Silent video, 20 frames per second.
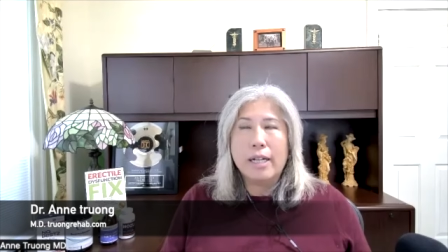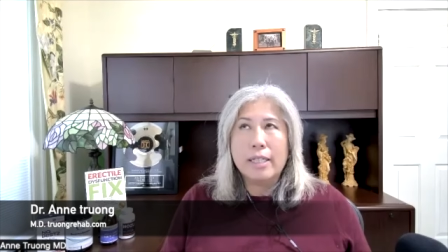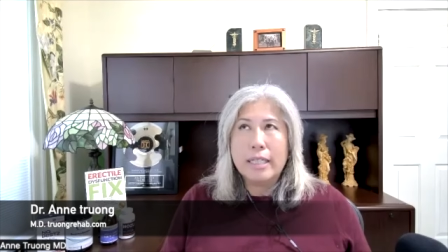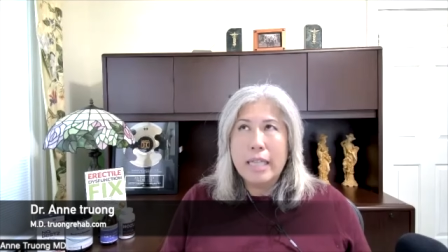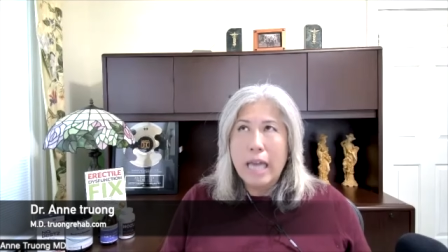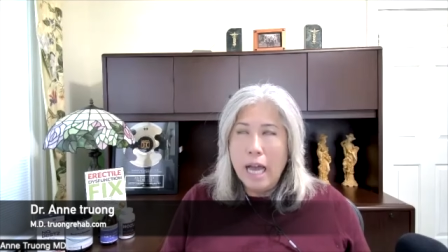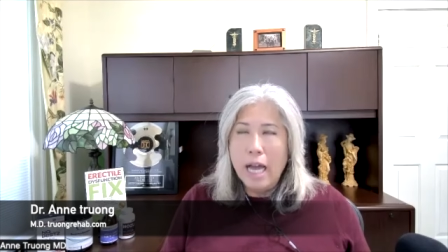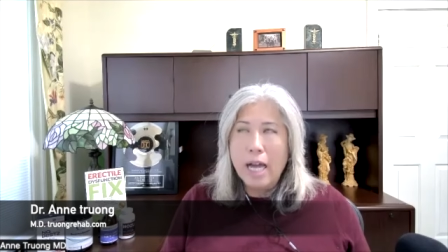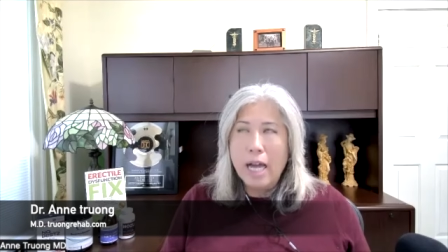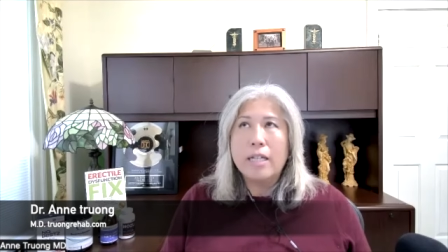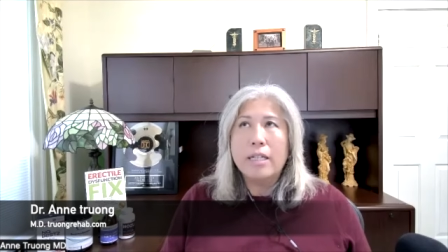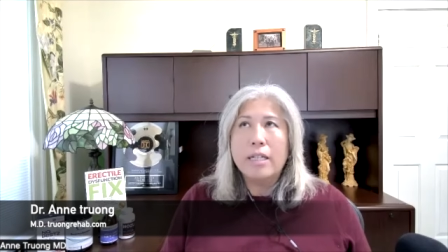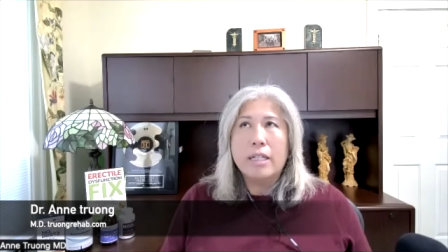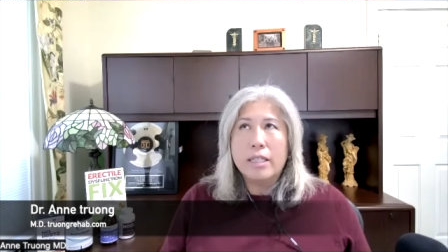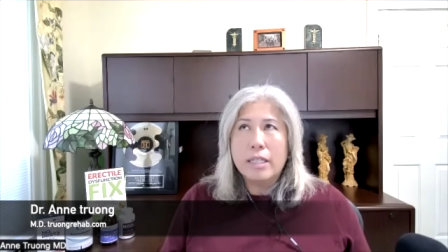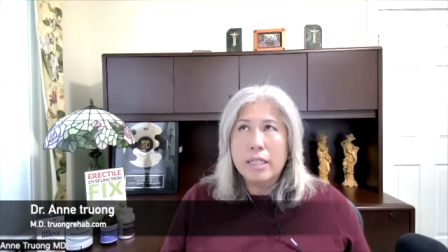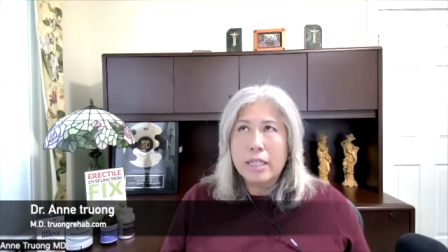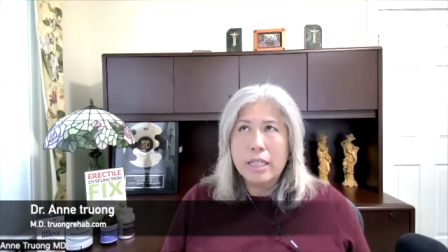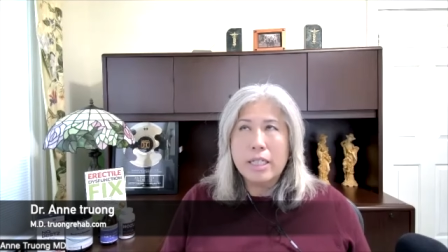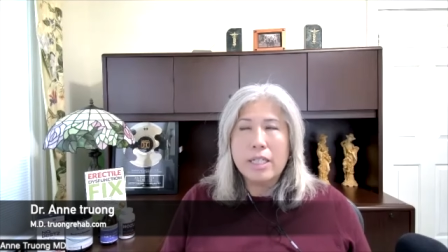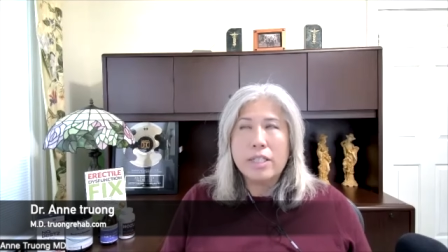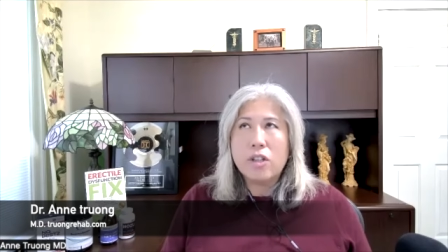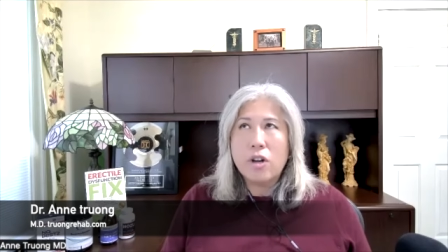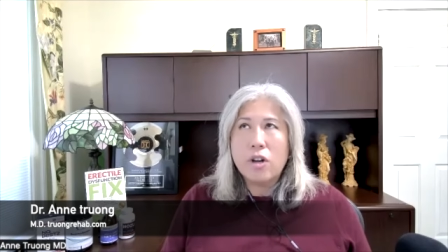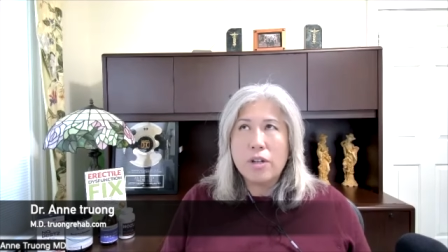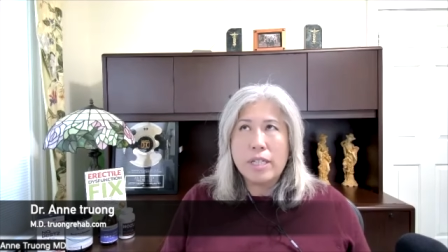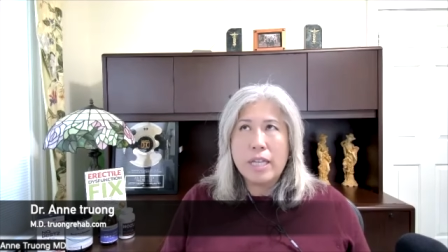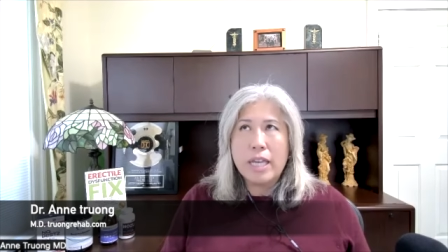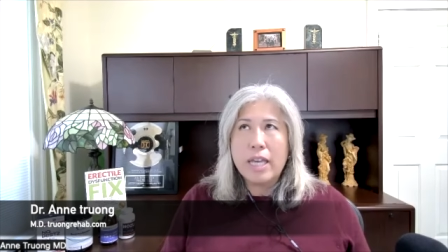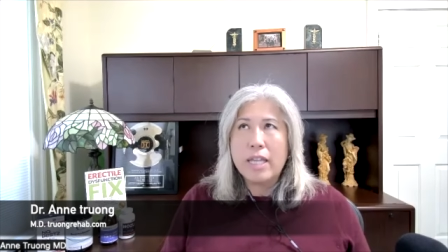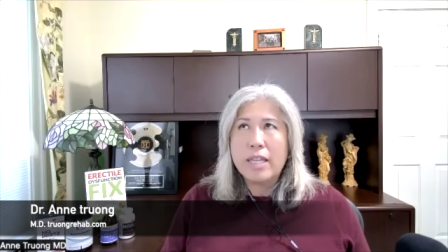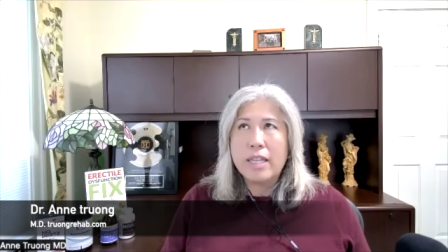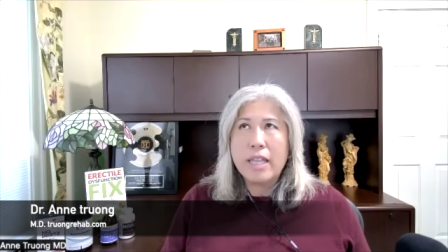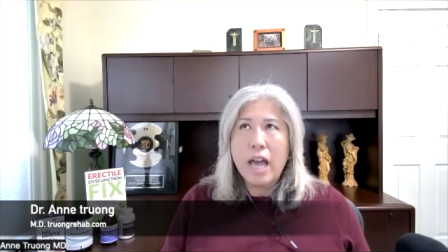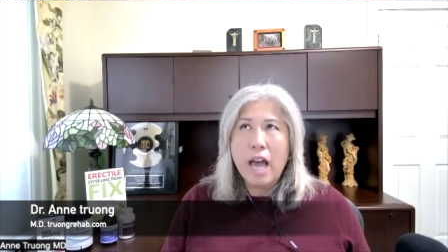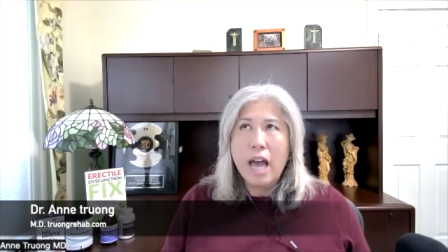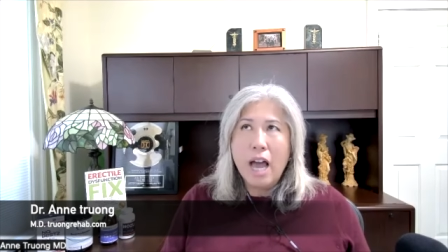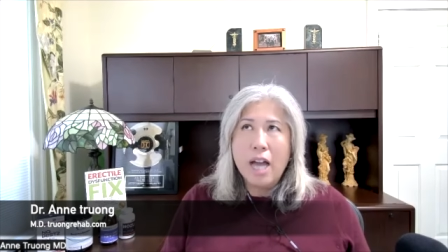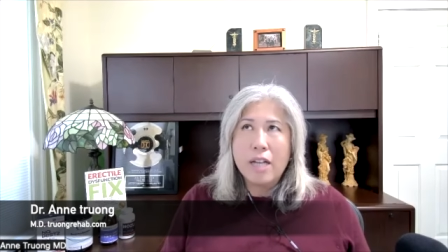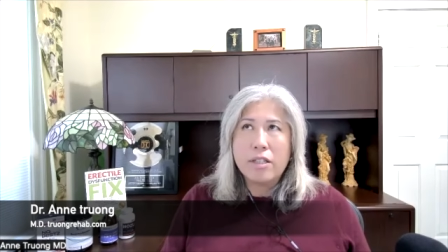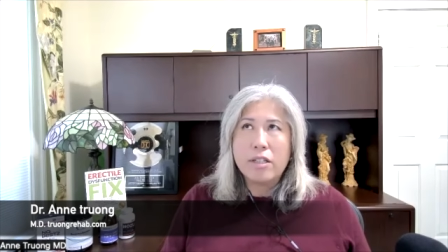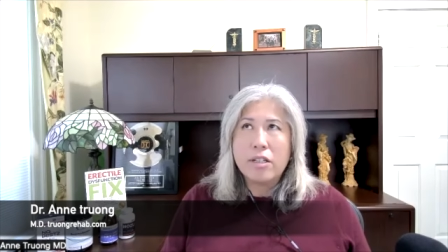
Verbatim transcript: yeah, you're gonna start seeing that.